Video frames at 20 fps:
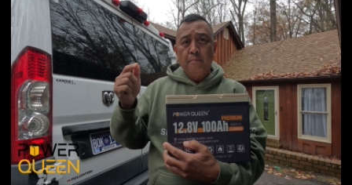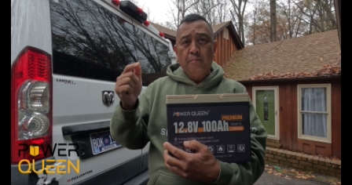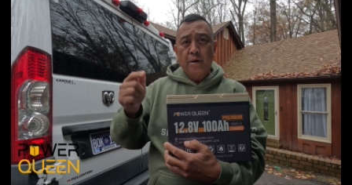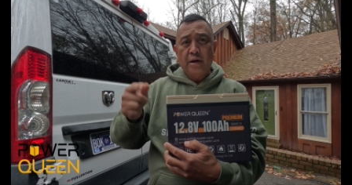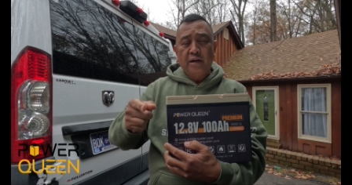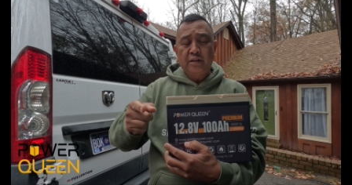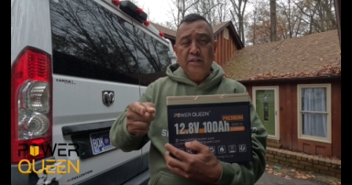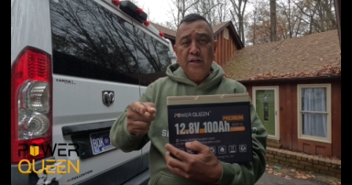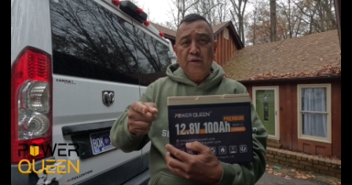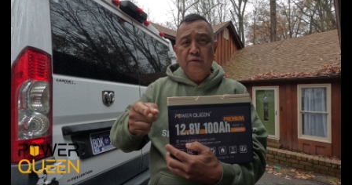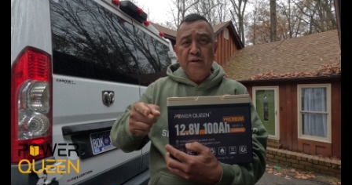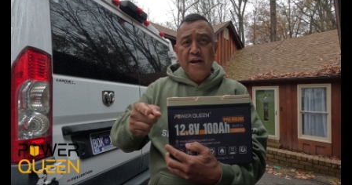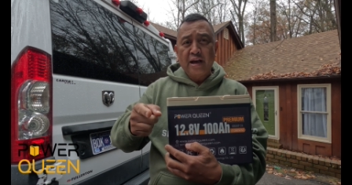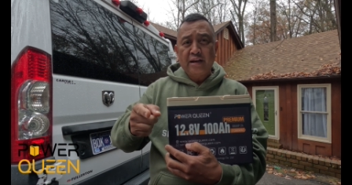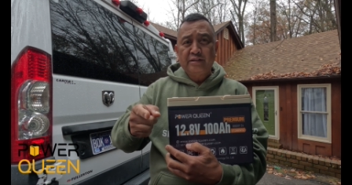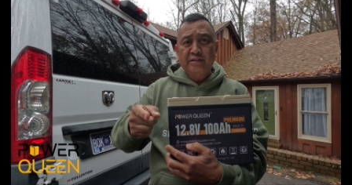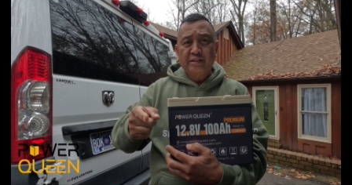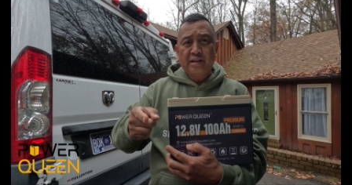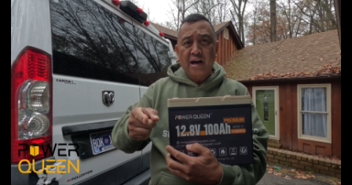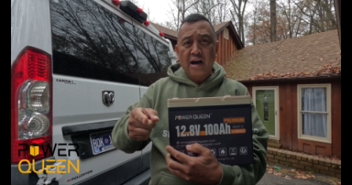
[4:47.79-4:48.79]
But until
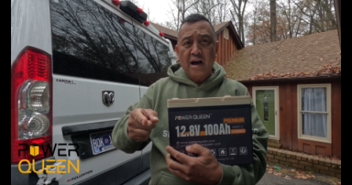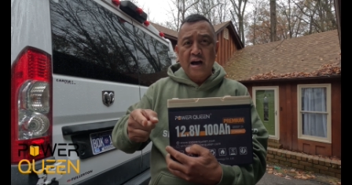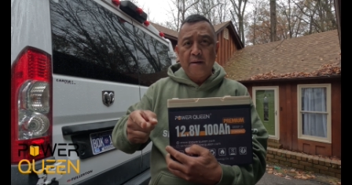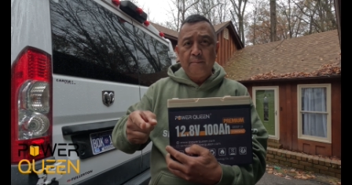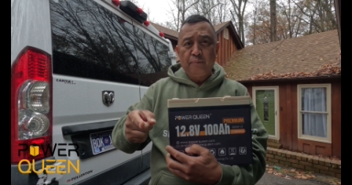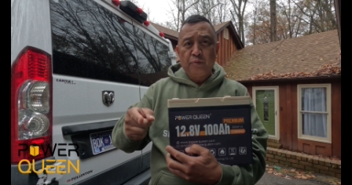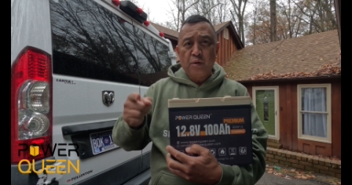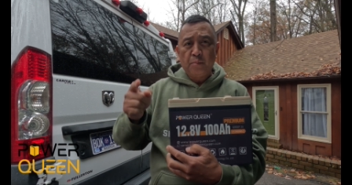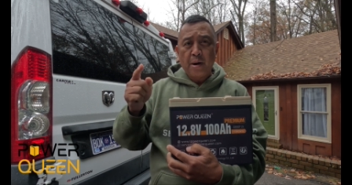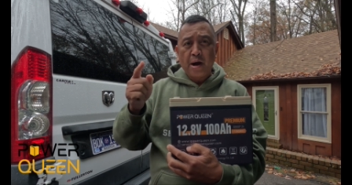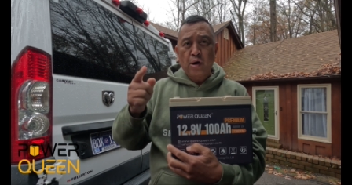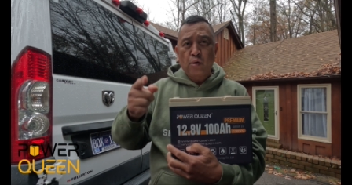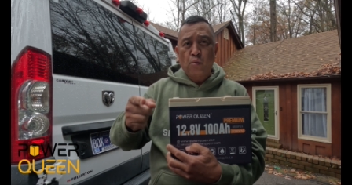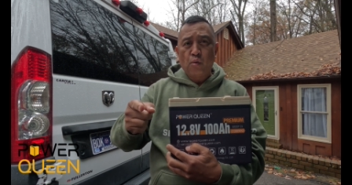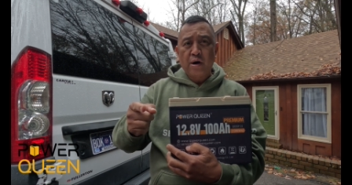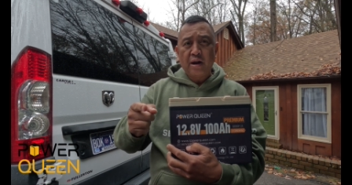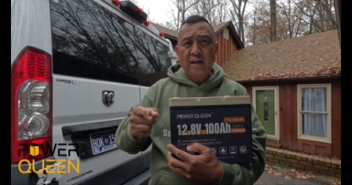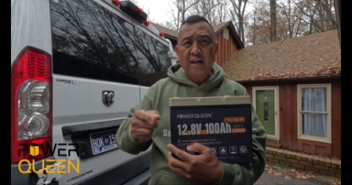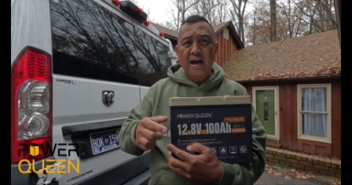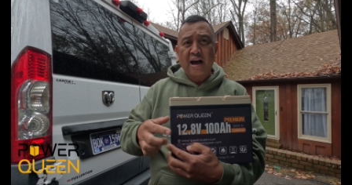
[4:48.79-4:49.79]
next time, no matter
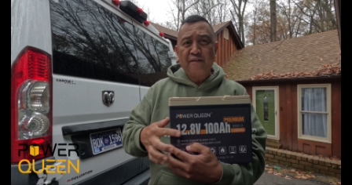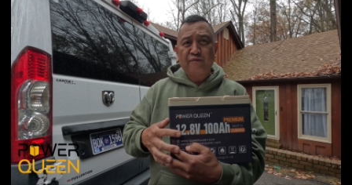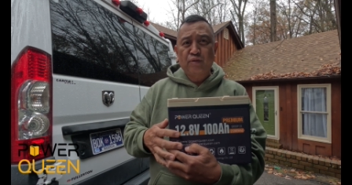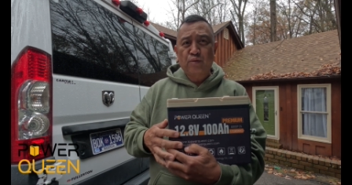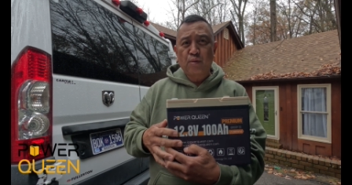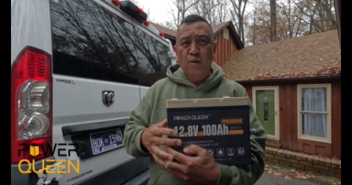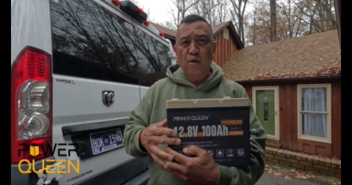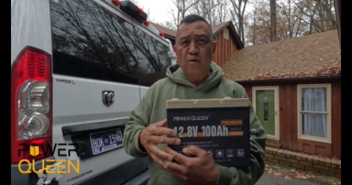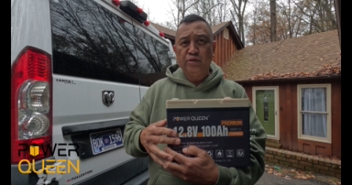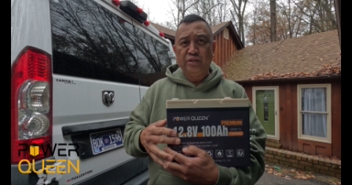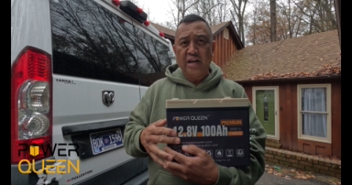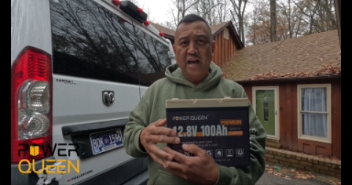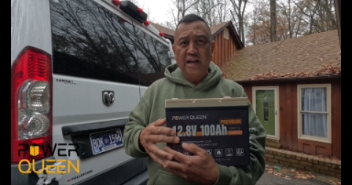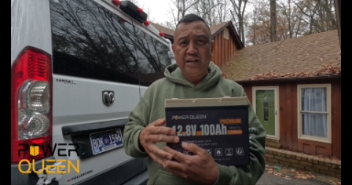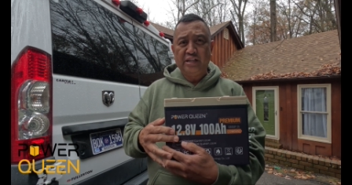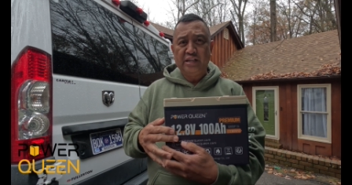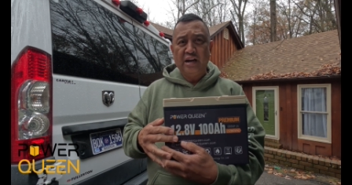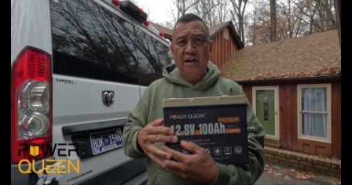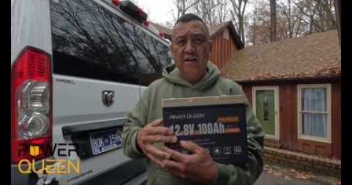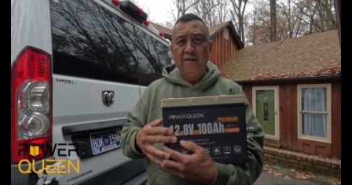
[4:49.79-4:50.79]
what life throws
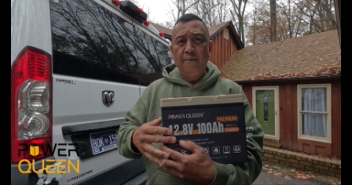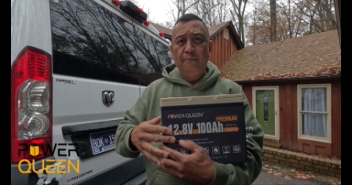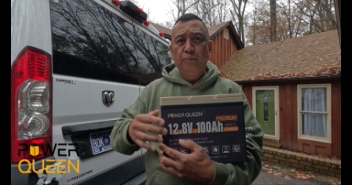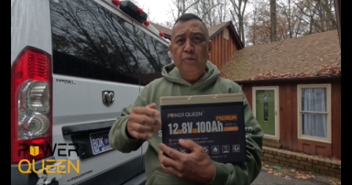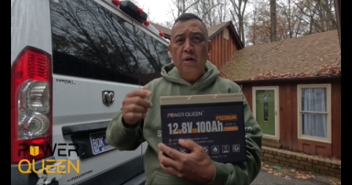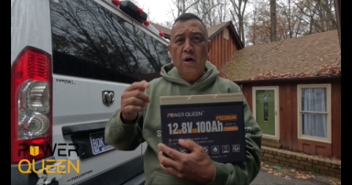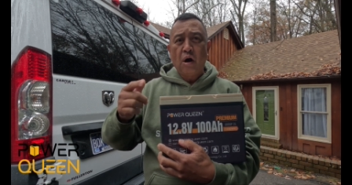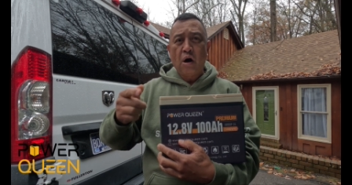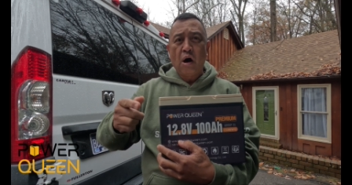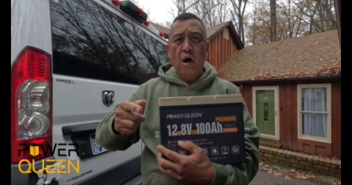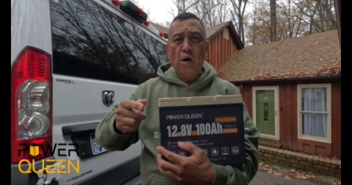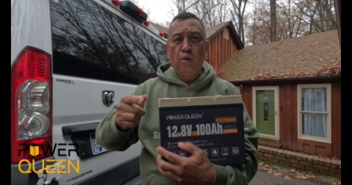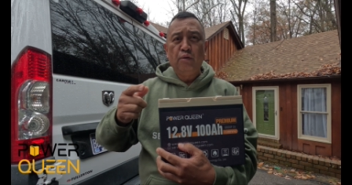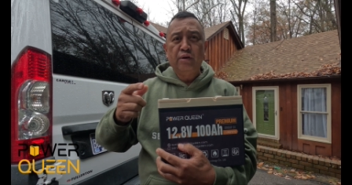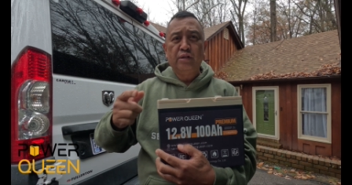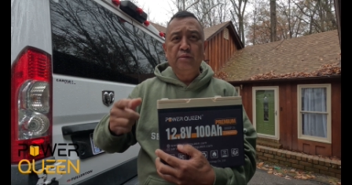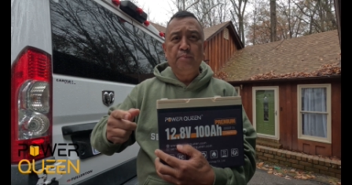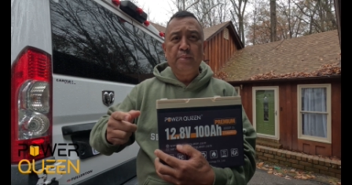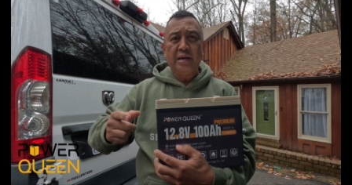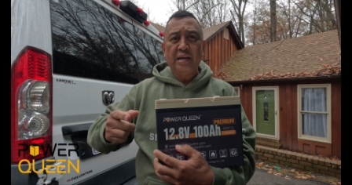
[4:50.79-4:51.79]
at you,
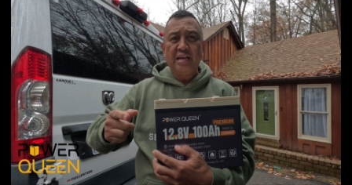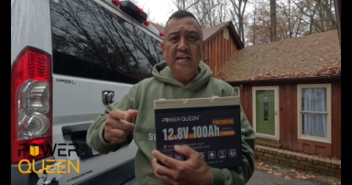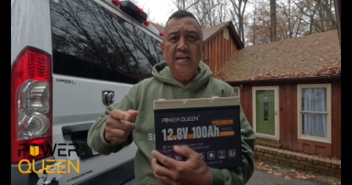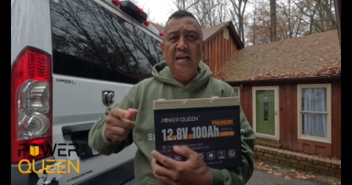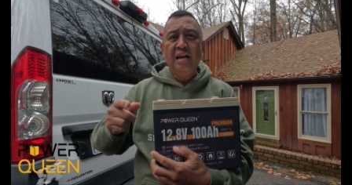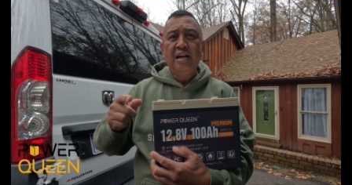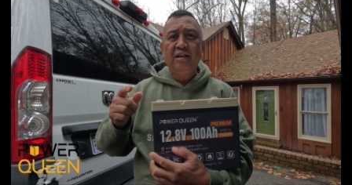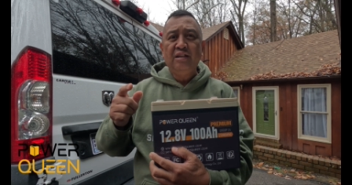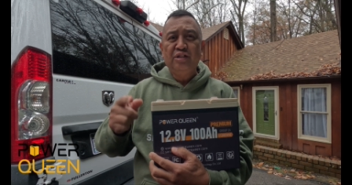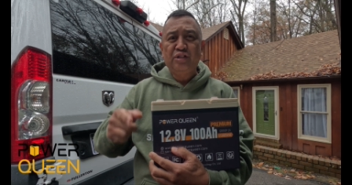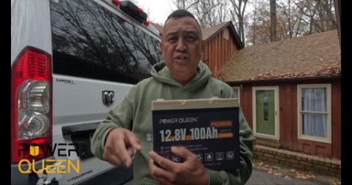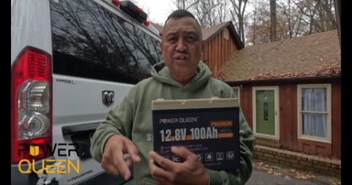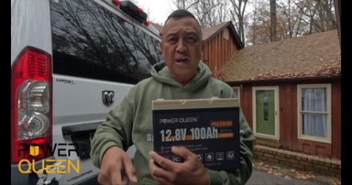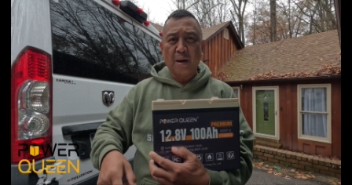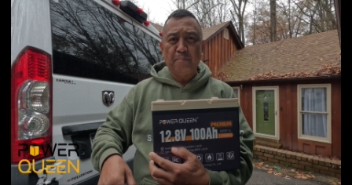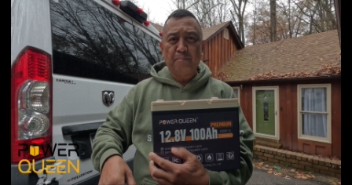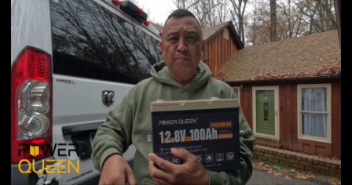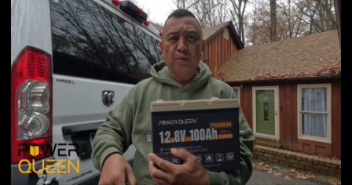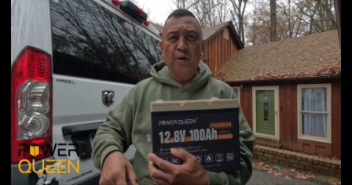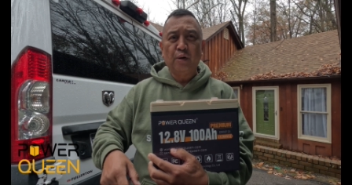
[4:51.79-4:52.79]
always be
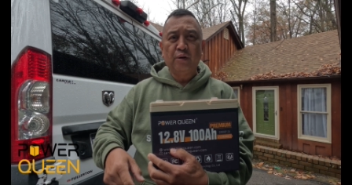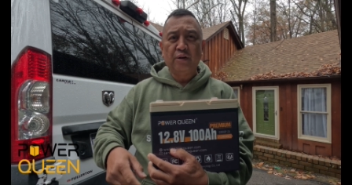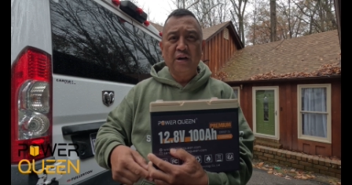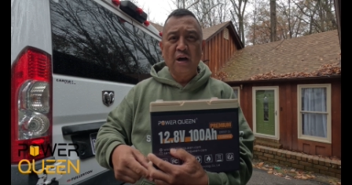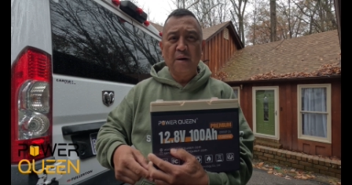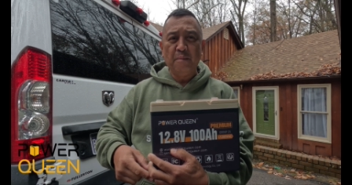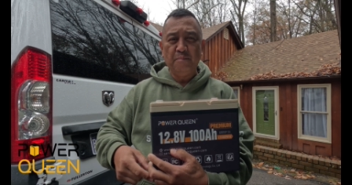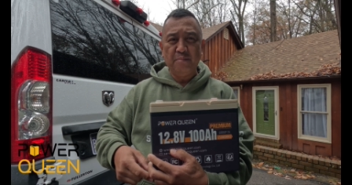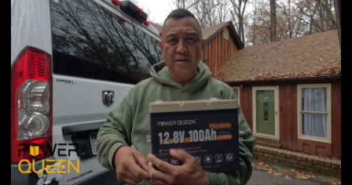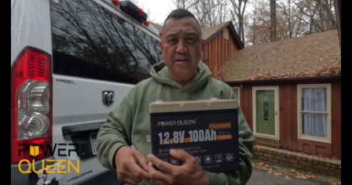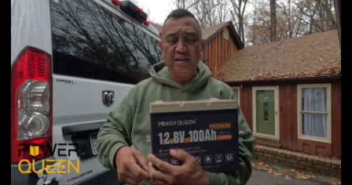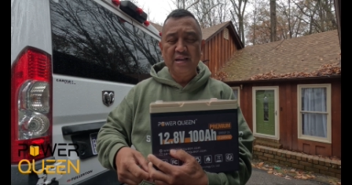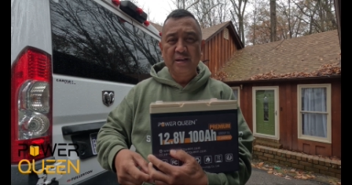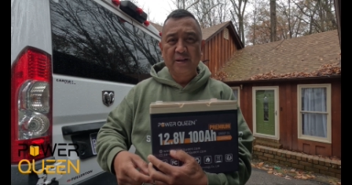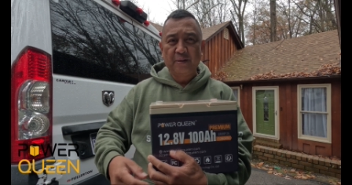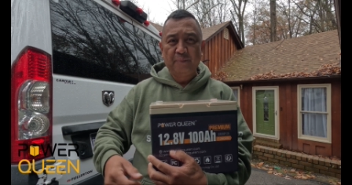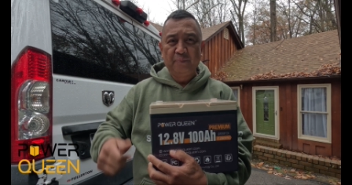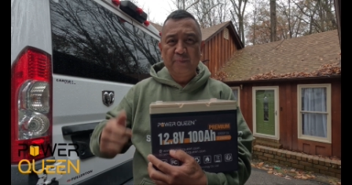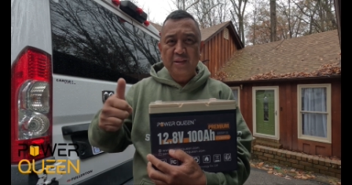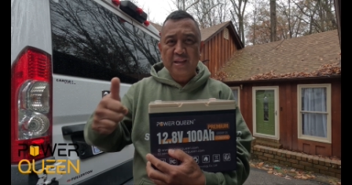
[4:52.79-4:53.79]
Semper
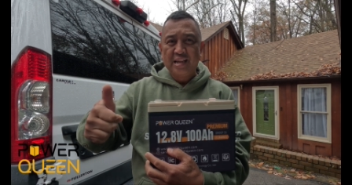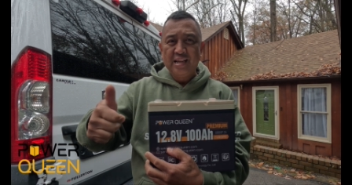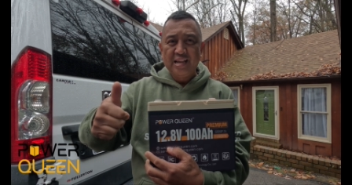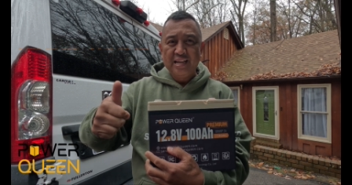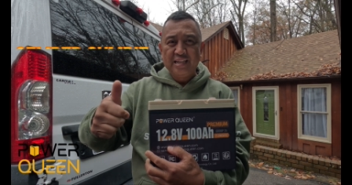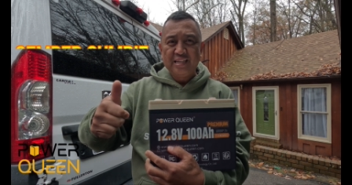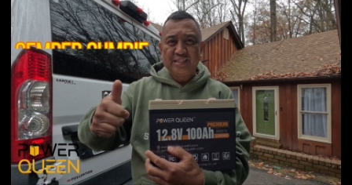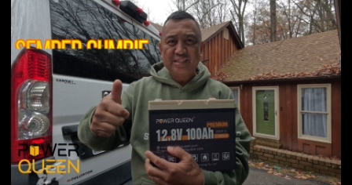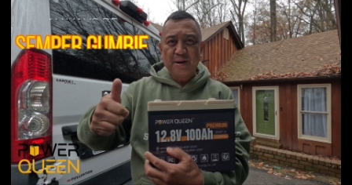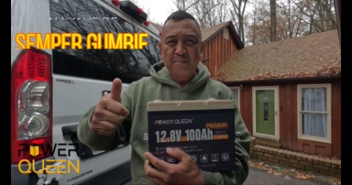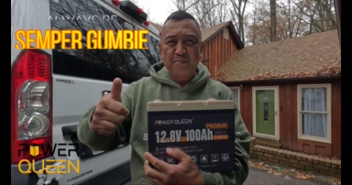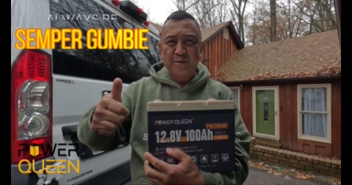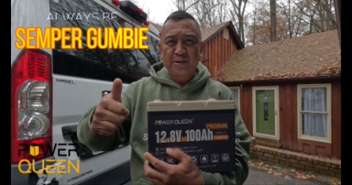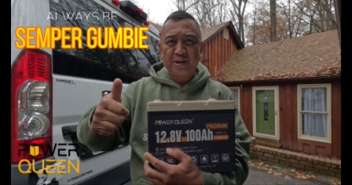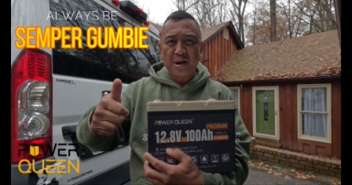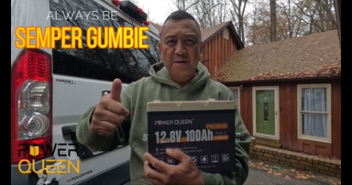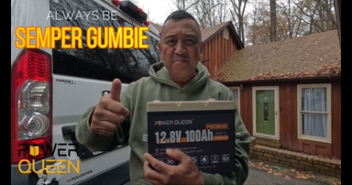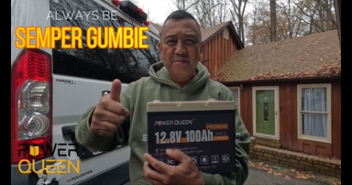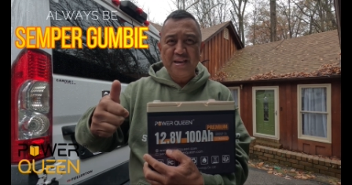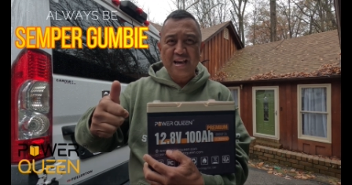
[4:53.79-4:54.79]
Gumby. Semper
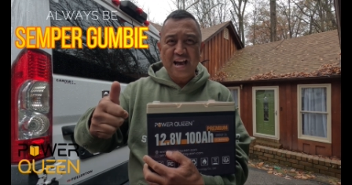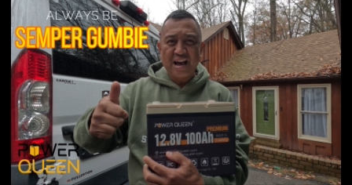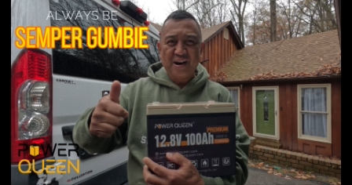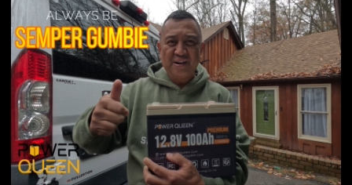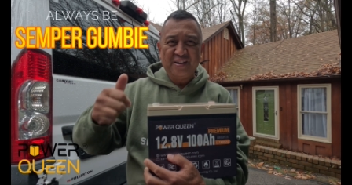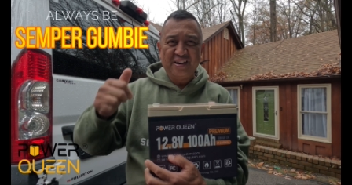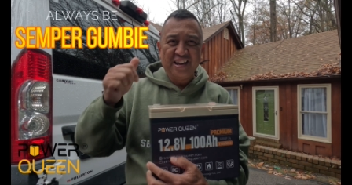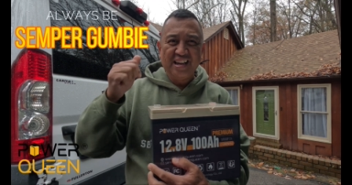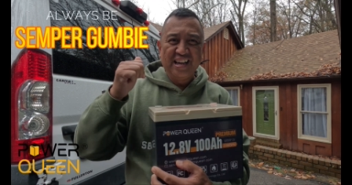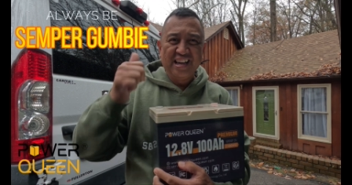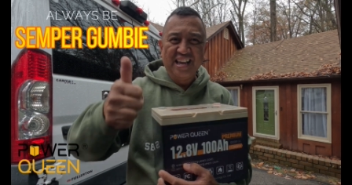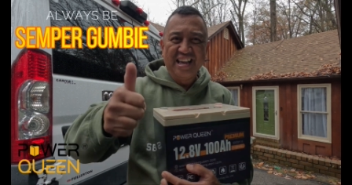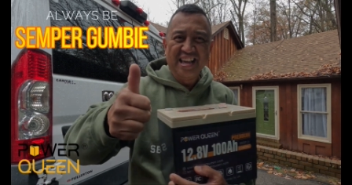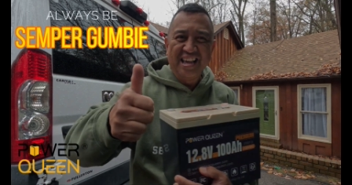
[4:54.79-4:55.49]
Gumby out.